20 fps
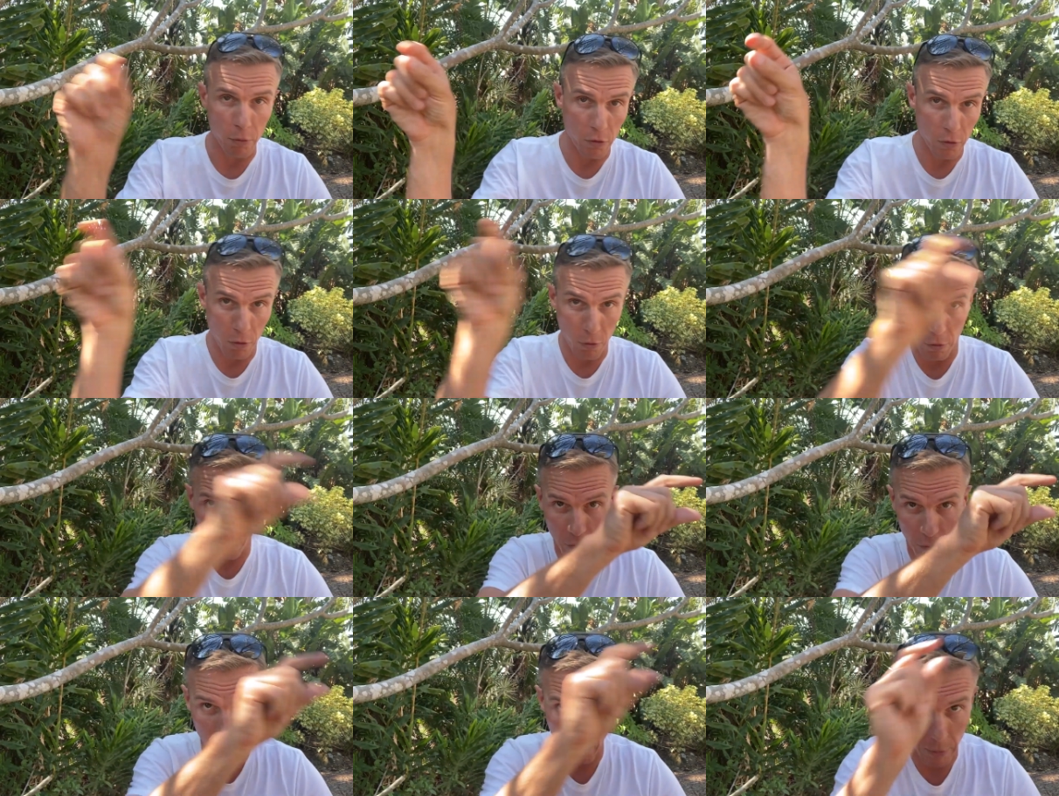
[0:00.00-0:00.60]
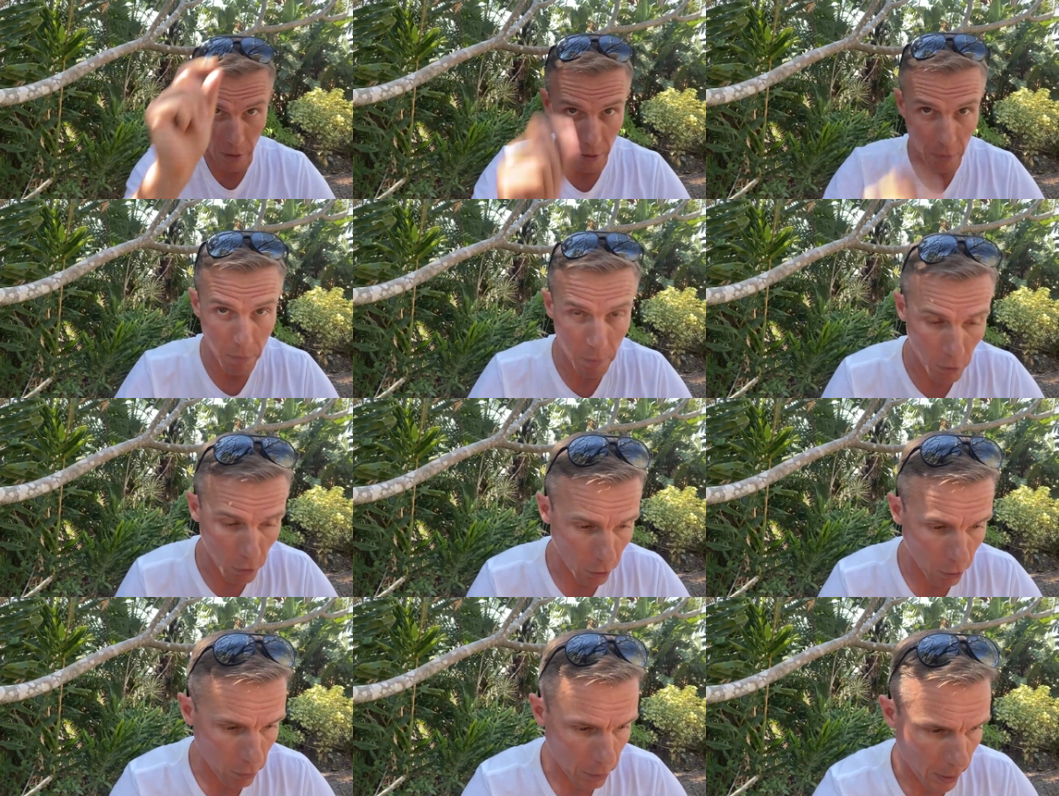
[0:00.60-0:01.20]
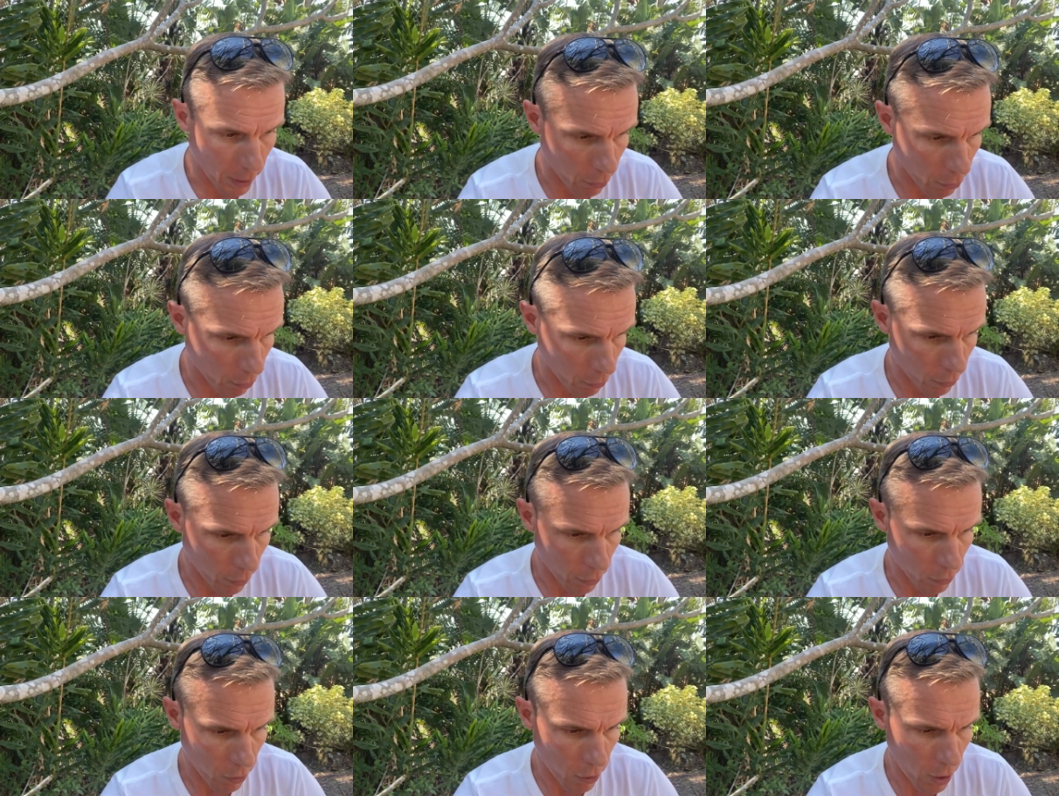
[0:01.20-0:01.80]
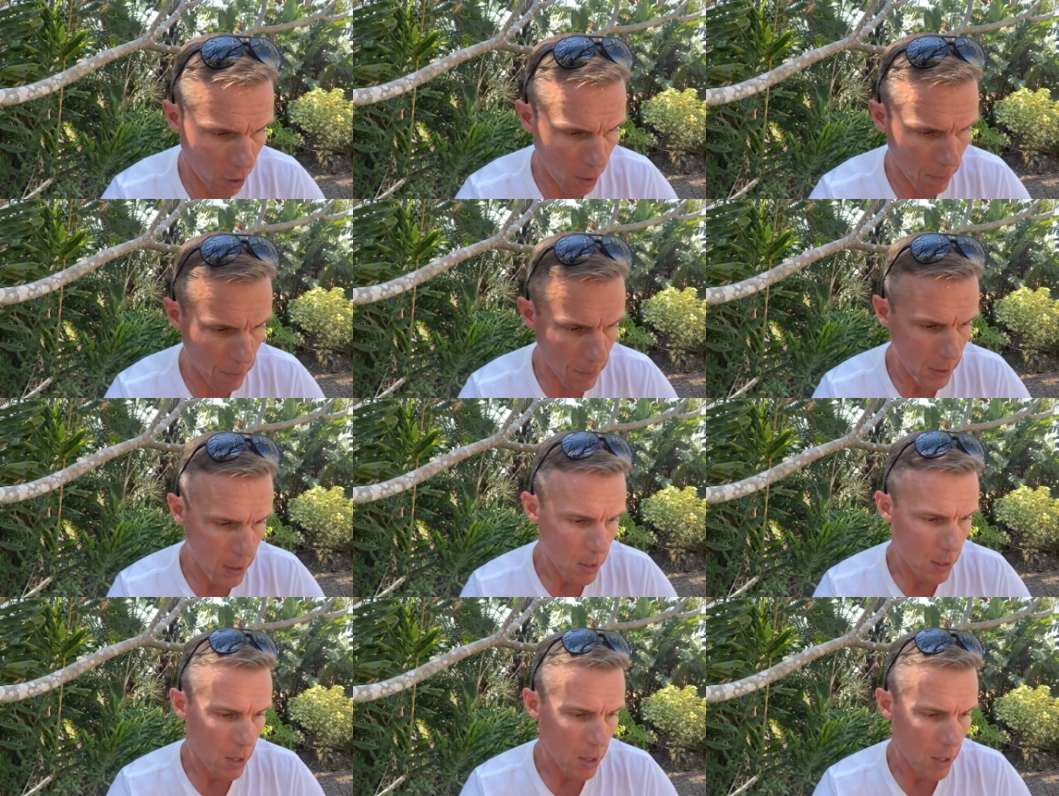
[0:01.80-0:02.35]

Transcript: which of course is a big search bar across the top.